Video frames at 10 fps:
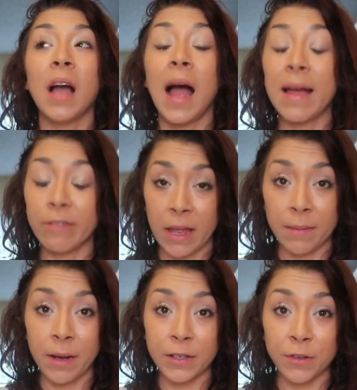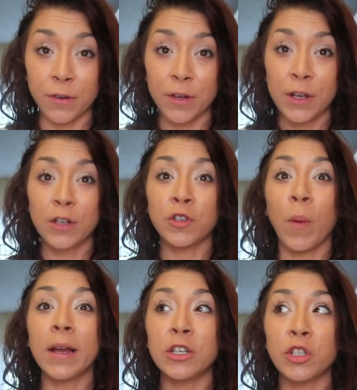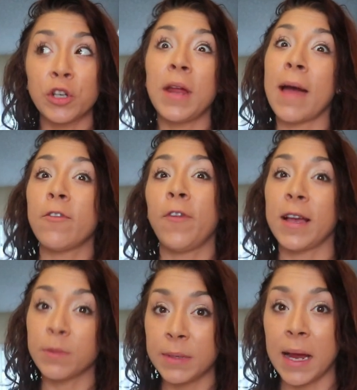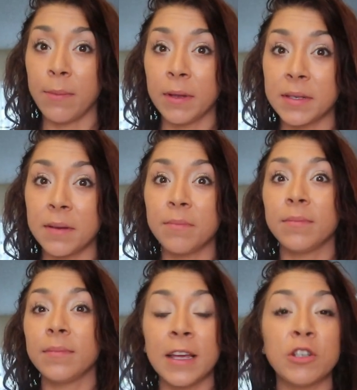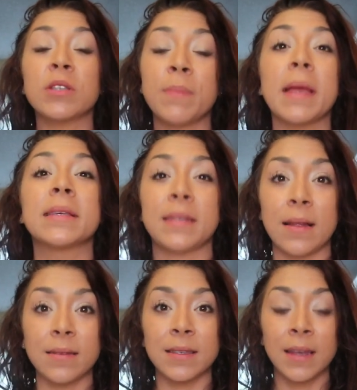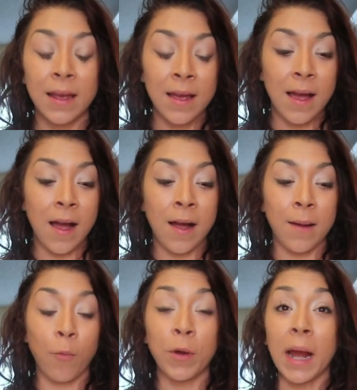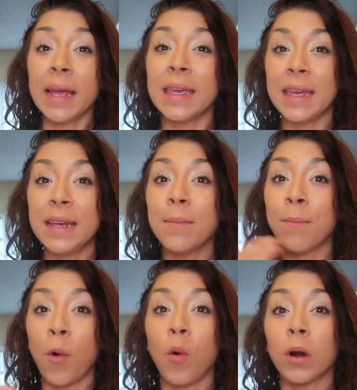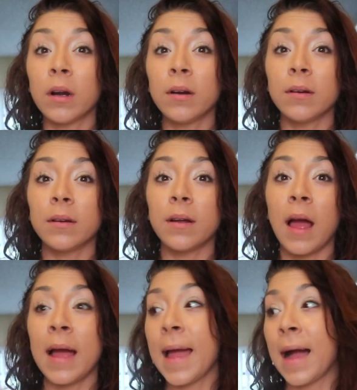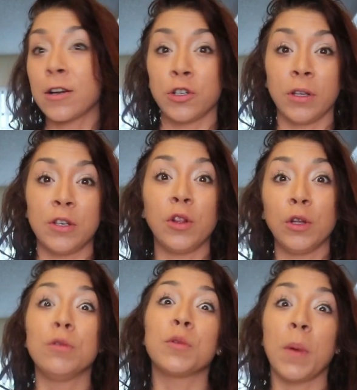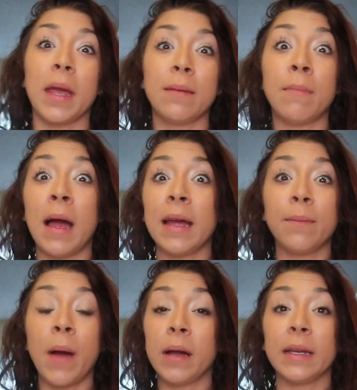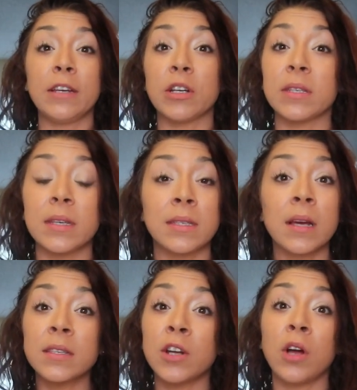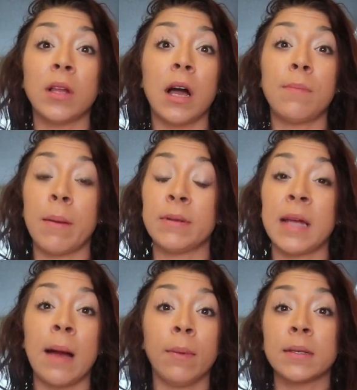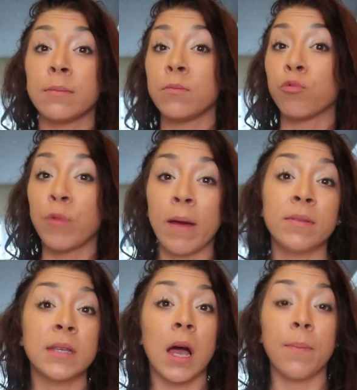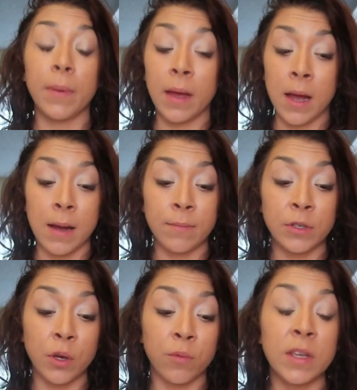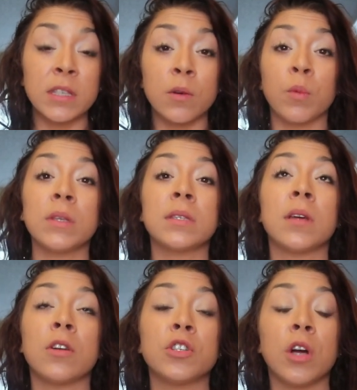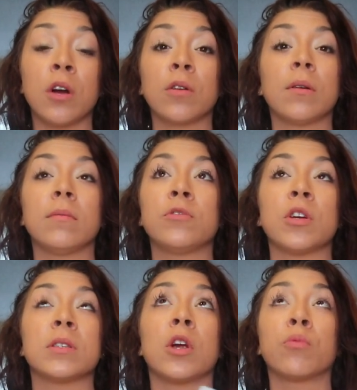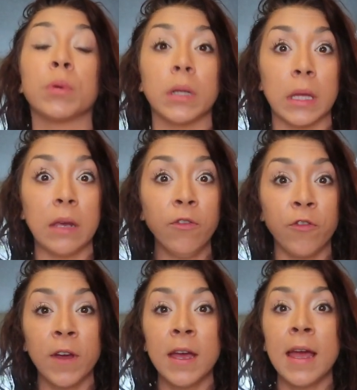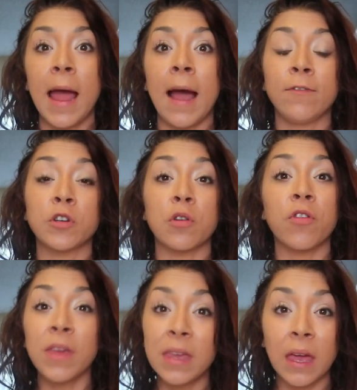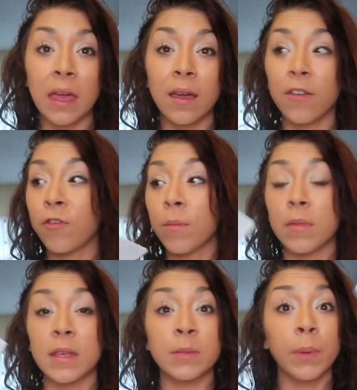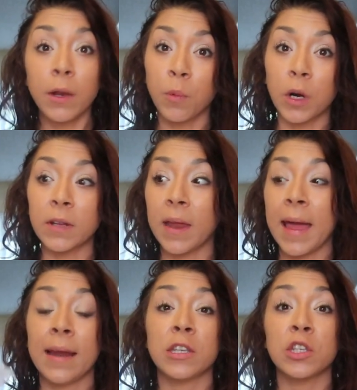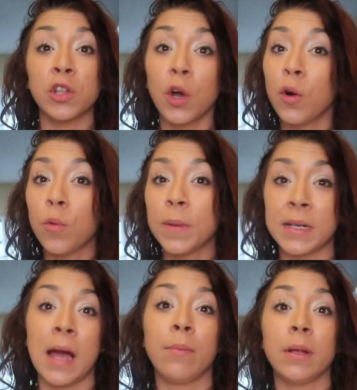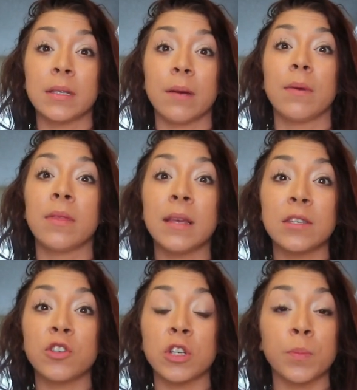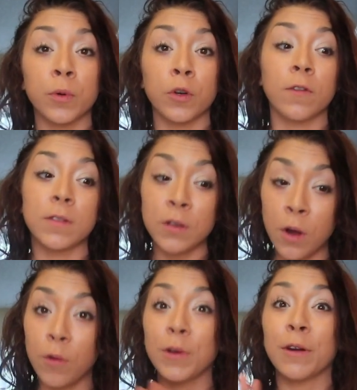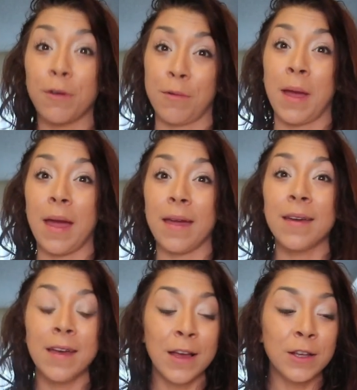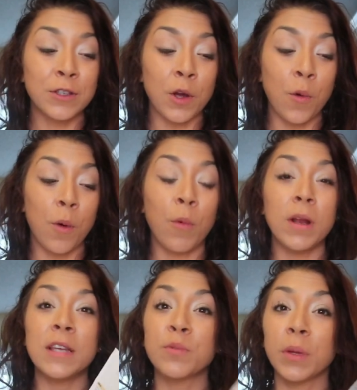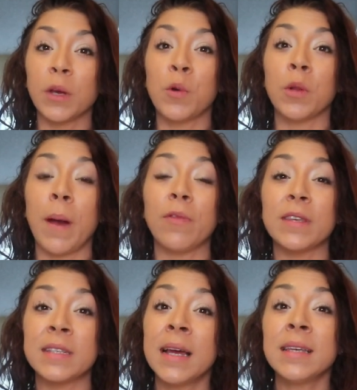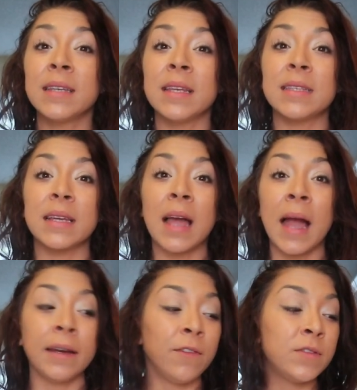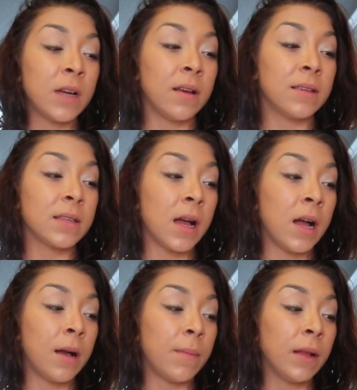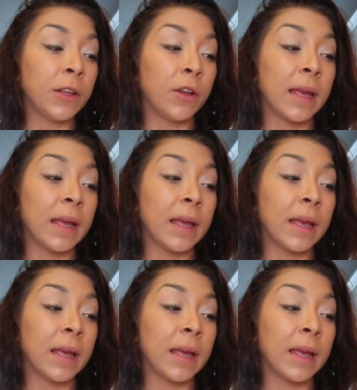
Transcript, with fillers: I have a lot of muscle. So I should have a fast metabolism. It just makes sense. Um, when I eat more, I actually lose weight. My body just sucks it all up. My metabolism revs up. Um, so this was such a just a relief after thinking from this blood work that I had a slow metabolism. This just proves no, you're okay. So what is really cool about this test is it kind of does um, a little